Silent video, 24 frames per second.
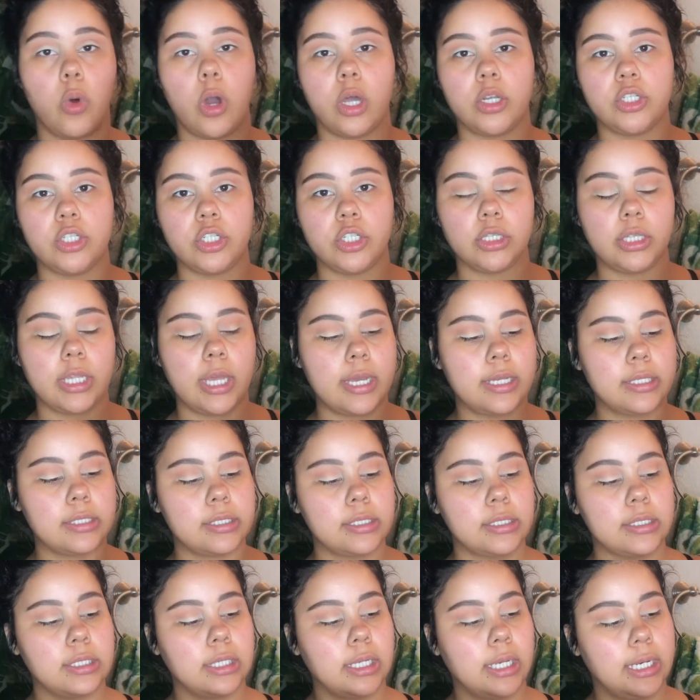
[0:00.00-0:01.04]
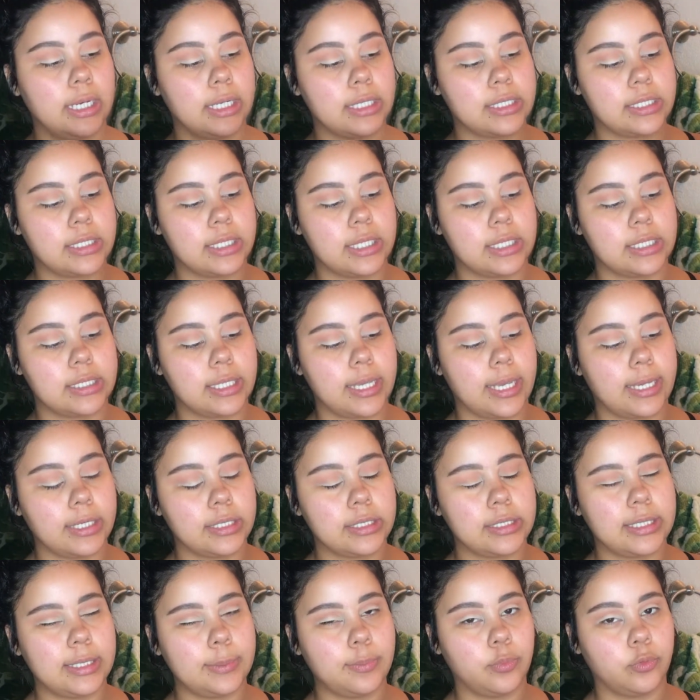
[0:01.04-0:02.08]
Wanderlust, and it's this like
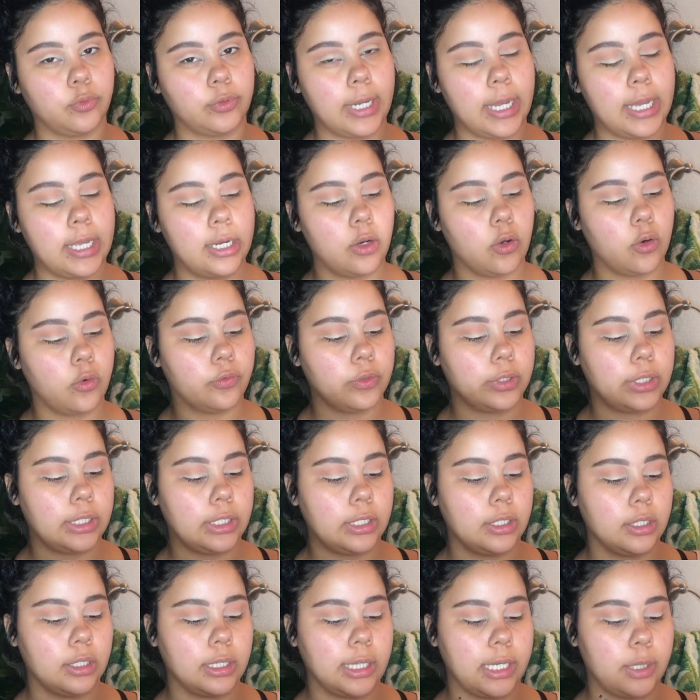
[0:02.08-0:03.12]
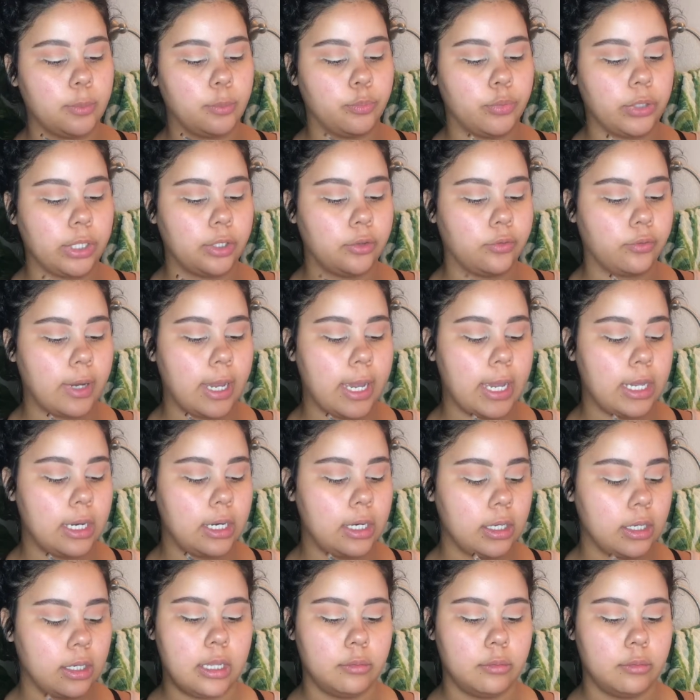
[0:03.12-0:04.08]
deep red over here, like brick red.